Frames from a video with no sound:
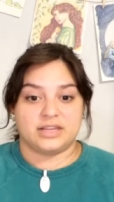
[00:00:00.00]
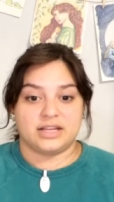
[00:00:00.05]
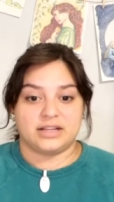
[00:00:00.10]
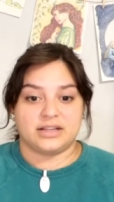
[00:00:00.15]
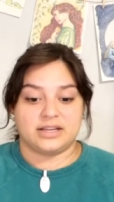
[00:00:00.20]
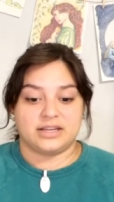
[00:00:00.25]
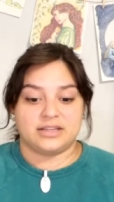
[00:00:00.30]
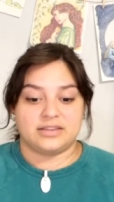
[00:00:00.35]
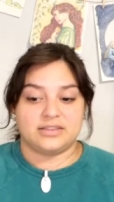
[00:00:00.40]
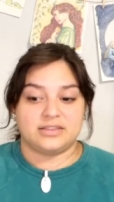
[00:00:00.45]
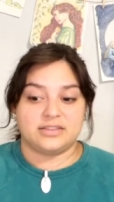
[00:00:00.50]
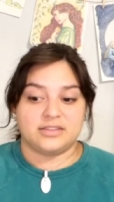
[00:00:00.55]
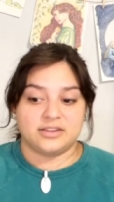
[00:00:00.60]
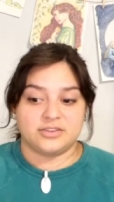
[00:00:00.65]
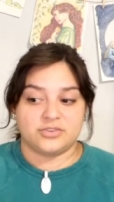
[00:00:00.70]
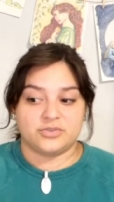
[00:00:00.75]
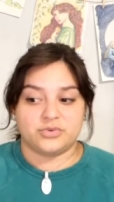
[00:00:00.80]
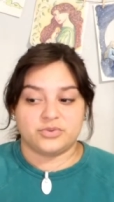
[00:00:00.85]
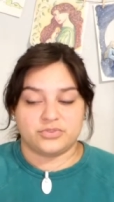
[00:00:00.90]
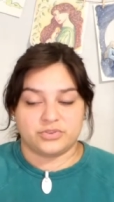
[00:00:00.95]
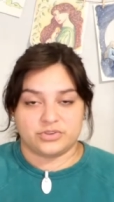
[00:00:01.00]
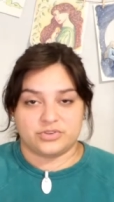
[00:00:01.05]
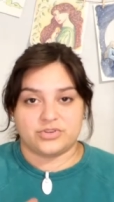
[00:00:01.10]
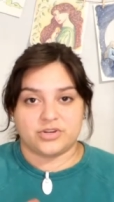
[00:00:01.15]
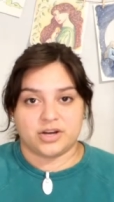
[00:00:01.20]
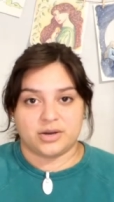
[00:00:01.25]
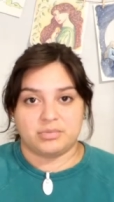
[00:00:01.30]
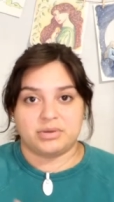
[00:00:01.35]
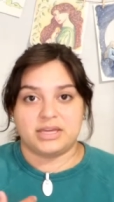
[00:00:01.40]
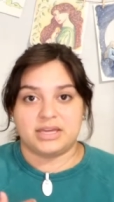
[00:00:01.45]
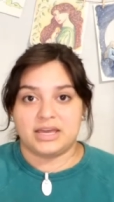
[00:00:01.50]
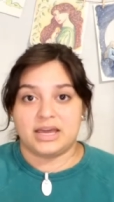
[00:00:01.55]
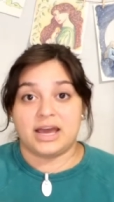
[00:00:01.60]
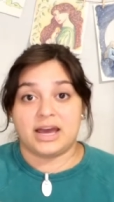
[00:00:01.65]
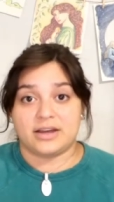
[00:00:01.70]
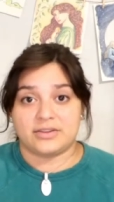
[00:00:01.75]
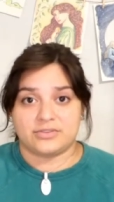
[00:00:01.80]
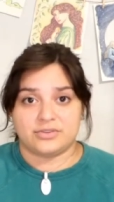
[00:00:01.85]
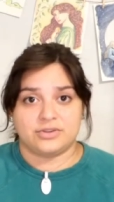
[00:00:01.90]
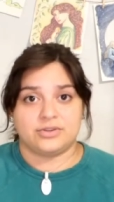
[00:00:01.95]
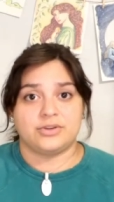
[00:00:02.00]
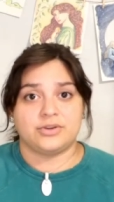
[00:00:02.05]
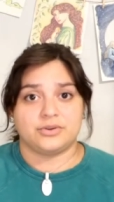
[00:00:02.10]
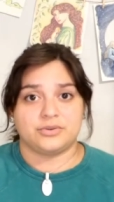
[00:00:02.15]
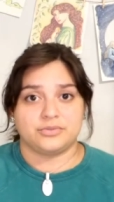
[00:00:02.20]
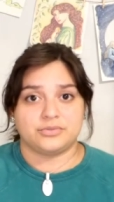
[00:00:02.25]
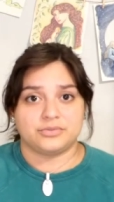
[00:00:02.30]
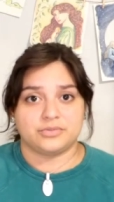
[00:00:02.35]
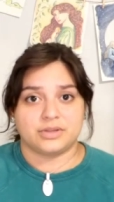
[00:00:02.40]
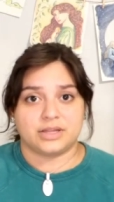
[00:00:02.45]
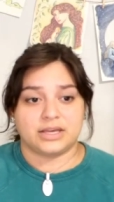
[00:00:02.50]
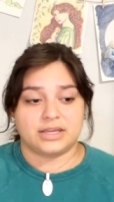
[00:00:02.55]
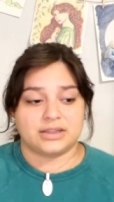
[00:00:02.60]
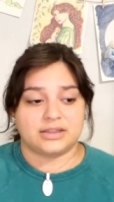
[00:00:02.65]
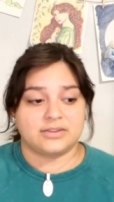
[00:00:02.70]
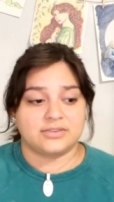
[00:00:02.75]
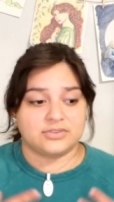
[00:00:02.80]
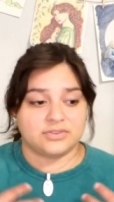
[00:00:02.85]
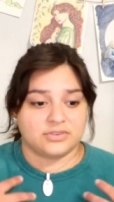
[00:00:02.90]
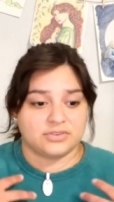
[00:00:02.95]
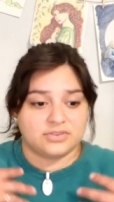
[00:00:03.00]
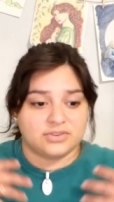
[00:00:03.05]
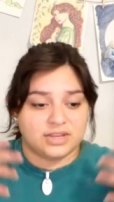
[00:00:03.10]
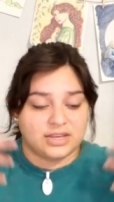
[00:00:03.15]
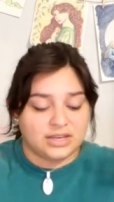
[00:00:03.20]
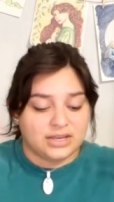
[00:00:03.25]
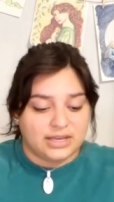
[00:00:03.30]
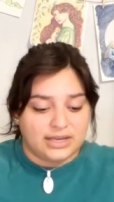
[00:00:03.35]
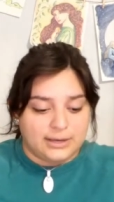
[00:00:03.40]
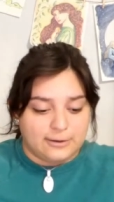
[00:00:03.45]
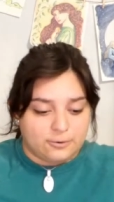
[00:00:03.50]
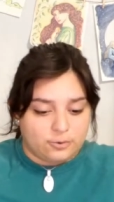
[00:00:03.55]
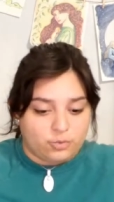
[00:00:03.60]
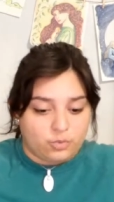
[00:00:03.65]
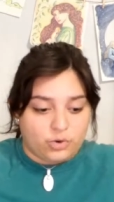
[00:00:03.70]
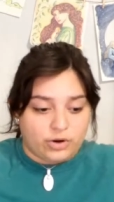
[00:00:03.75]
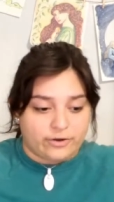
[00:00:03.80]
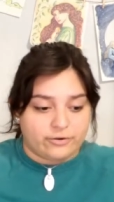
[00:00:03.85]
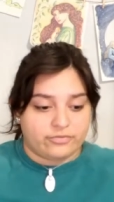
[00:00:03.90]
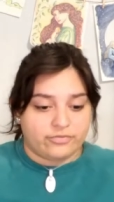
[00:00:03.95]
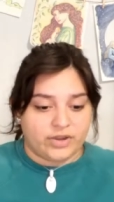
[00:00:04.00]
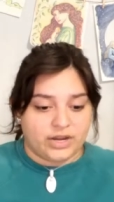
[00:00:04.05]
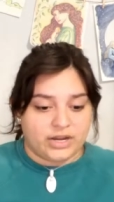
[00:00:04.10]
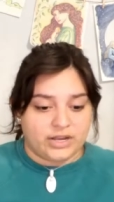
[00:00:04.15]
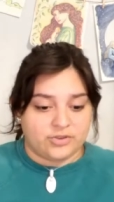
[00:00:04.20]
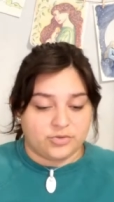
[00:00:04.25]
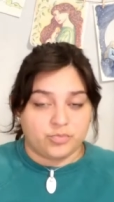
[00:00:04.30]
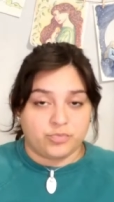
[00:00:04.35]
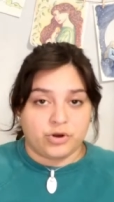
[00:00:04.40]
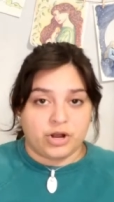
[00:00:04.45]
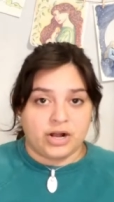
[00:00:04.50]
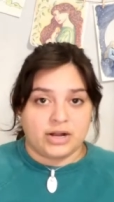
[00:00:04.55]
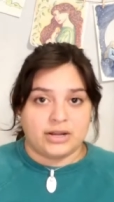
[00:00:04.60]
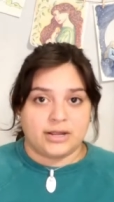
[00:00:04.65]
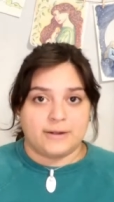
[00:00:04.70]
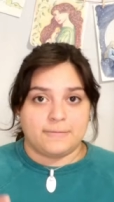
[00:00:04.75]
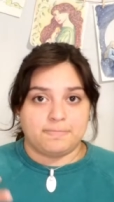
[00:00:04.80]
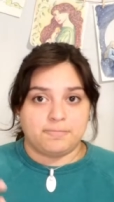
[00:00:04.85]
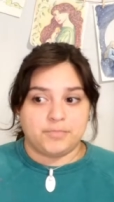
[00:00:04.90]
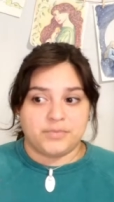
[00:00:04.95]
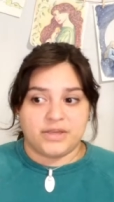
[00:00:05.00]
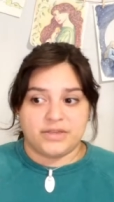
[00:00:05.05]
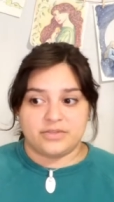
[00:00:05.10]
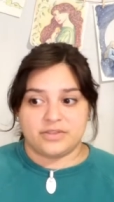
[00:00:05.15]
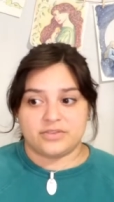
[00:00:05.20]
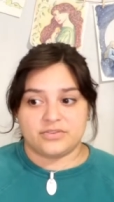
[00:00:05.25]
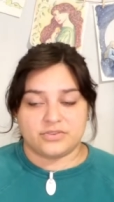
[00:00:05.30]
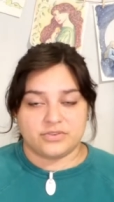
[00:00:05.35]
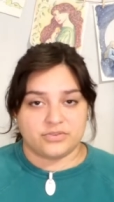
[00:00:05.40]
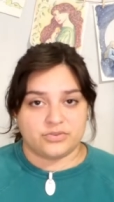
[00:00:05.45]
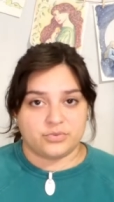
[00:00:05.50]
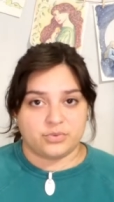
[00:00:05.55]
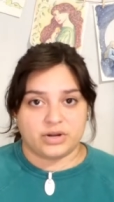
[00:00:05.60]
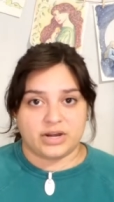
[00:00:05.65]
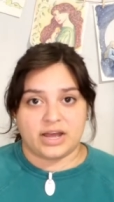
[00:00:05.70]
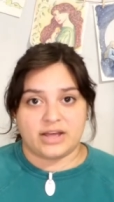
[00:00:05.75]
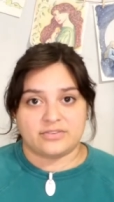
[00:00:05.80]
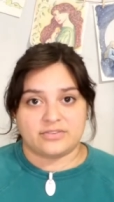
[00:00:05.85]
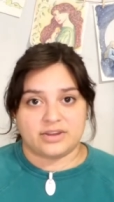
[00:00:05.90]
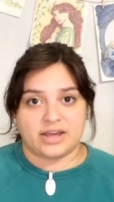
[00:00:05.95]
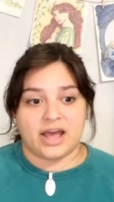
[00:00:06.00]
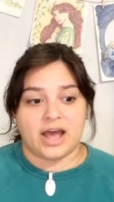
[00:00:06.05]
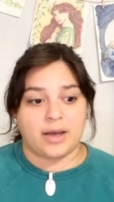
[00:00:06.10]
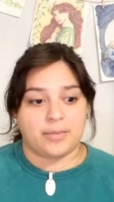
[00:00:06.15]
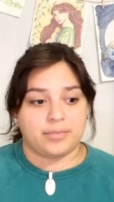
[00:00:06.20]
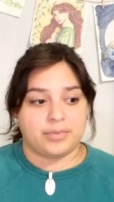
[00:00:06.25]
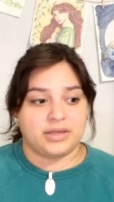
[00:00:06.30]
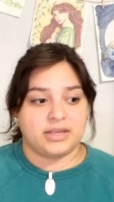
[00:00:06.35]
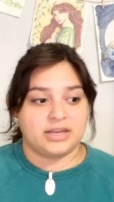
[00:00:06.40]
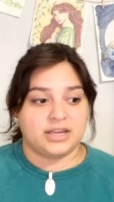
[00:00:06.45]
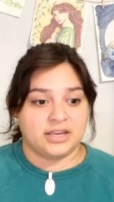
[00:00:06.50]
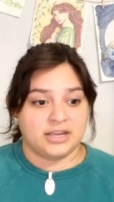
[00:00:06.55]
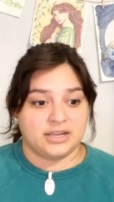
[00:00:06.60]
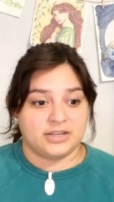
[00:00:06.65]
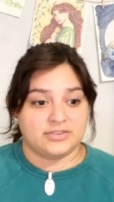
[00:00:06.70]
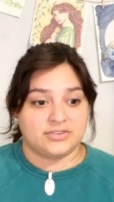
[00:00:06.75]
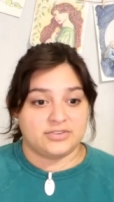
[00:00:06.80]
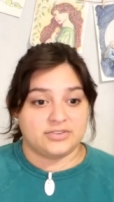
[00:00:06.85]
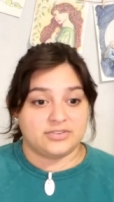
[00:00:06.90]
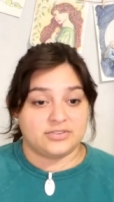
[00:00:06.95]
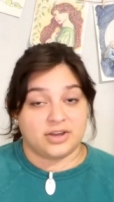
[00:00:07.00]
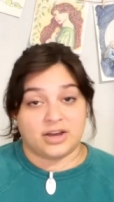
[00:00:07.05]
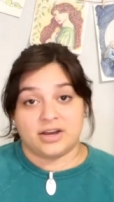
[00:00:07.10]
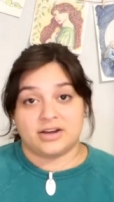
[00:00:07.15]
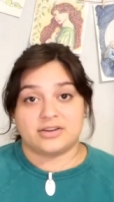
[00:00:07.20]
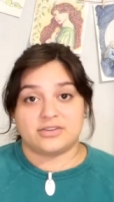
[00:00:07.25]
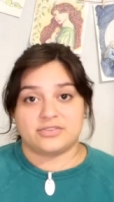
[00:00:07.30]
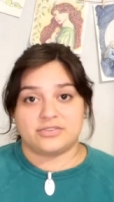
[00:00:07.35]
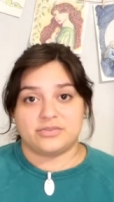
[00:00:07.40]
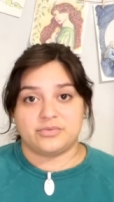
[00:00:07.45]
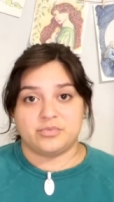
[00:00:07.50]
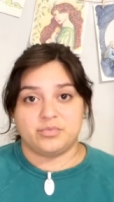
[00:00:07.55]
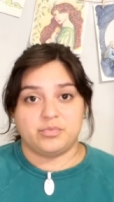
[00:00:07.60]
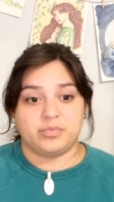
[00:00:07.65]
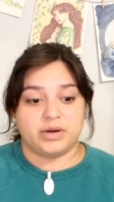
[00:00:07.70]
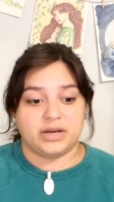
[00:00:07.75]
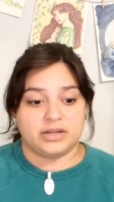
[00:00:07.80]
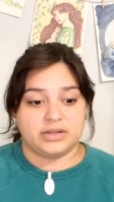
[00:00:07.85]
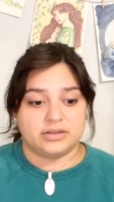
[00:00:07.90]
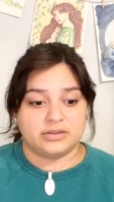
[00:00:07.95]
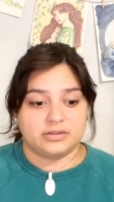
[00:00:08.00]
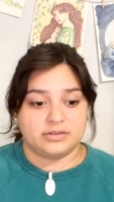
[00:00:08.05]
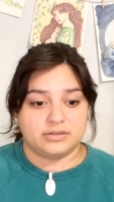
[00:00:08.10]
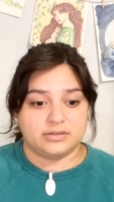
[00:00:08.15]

that like this was a job he had to do like this is where fate has brought him and this is what has to happen it sucks but